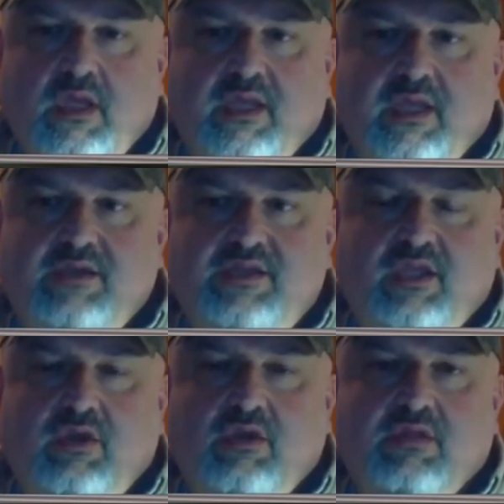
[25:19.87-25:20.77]
Guarantee
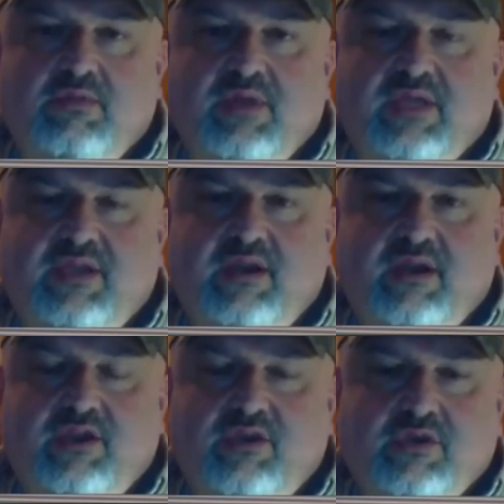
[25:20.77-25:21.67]
you can go there right
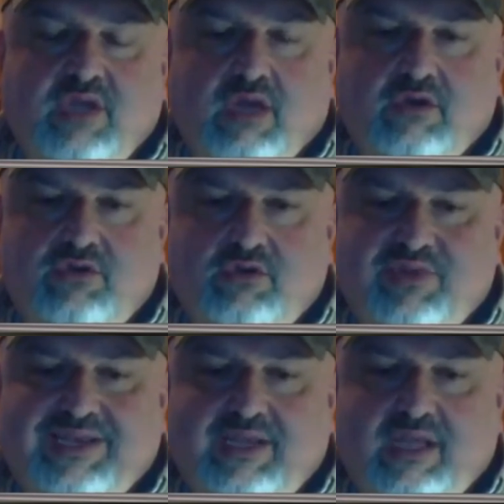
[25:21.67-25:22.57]
there and you can talk to them
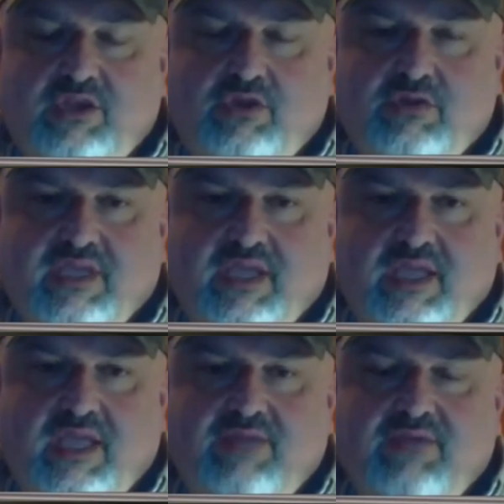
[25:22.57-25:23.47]
right now and you can say,
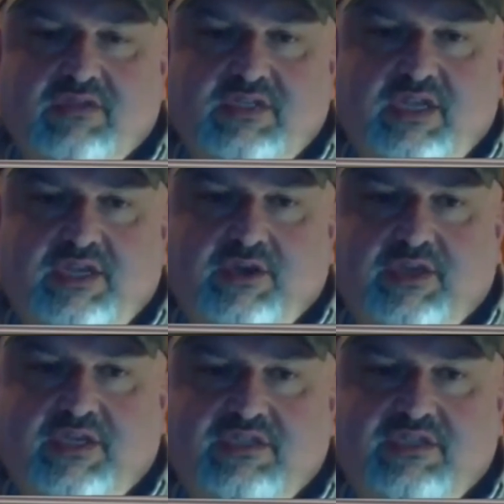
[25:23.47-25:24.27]
hey, have y'all seen any turkeys?